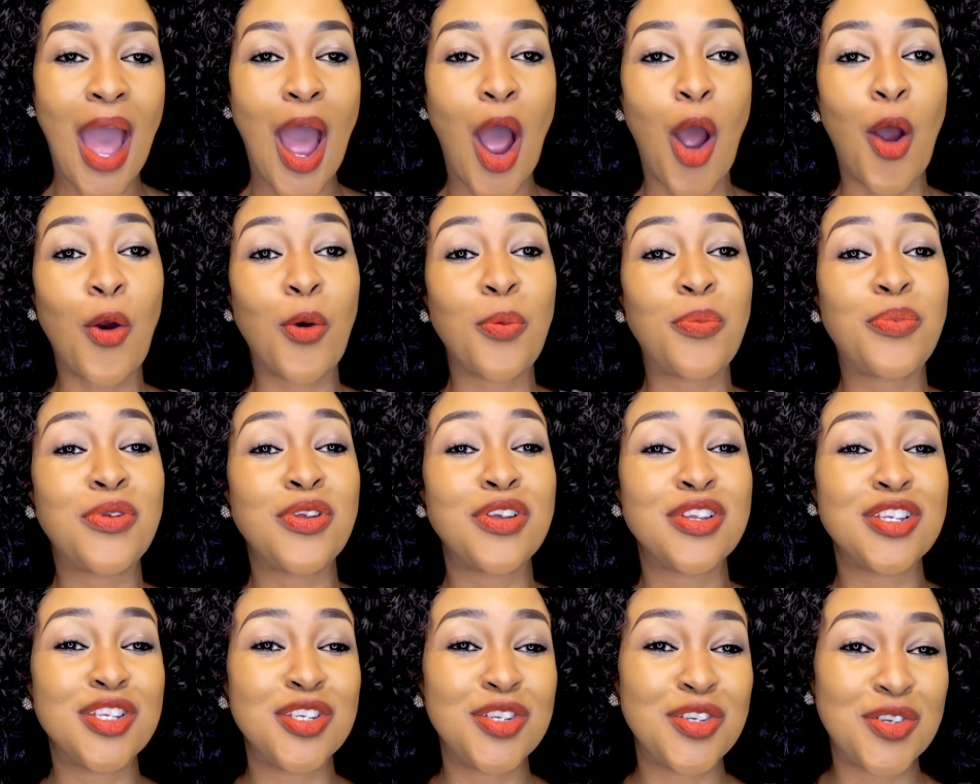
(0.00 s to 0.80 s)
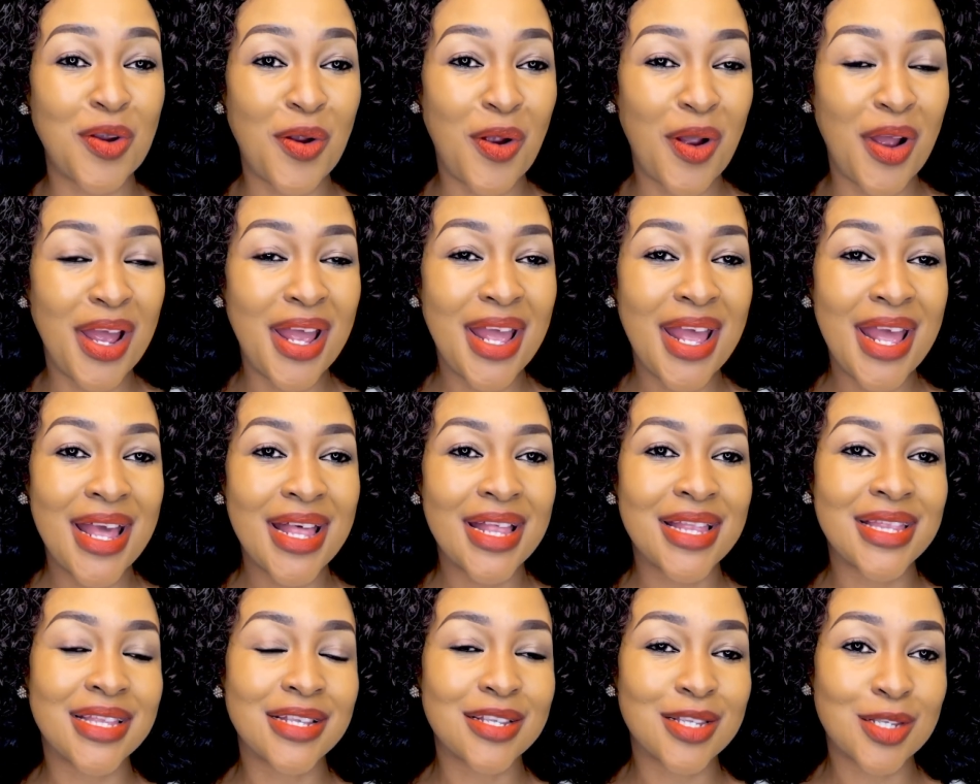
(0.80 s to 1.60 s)
I hope you enjoy
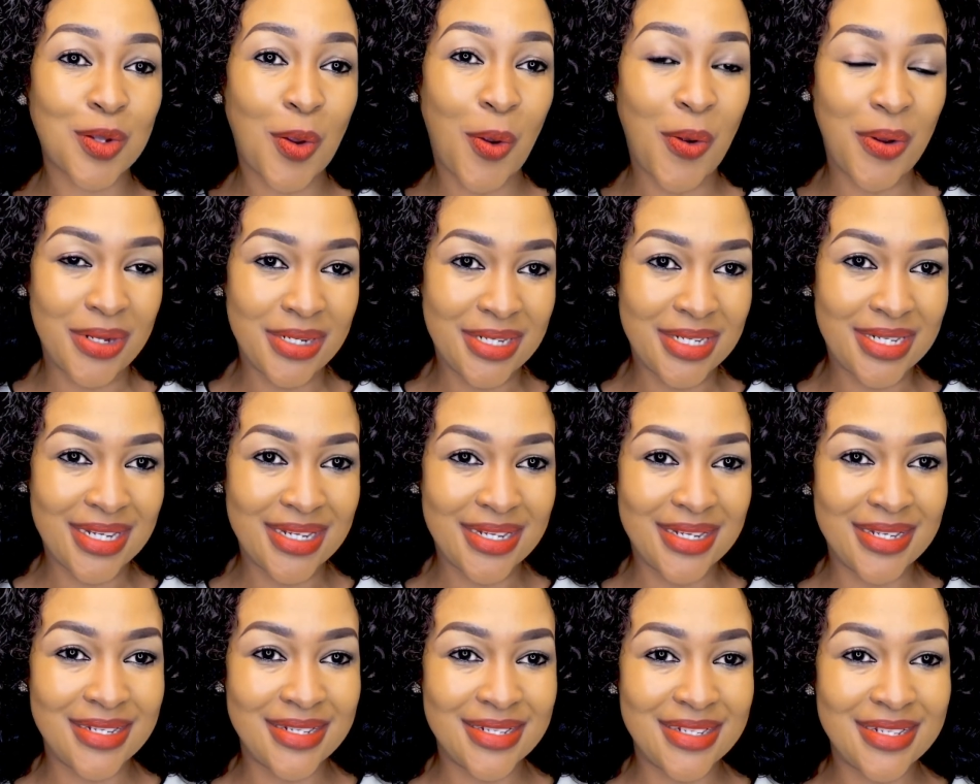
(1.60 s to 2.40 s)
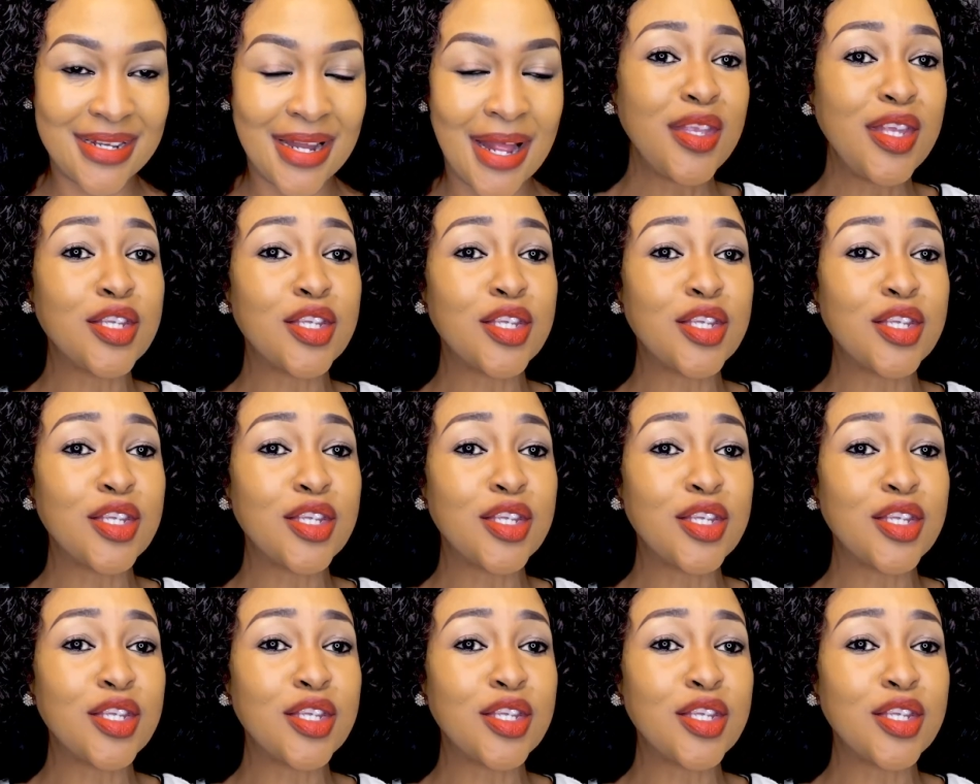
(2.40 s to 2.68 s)
this content.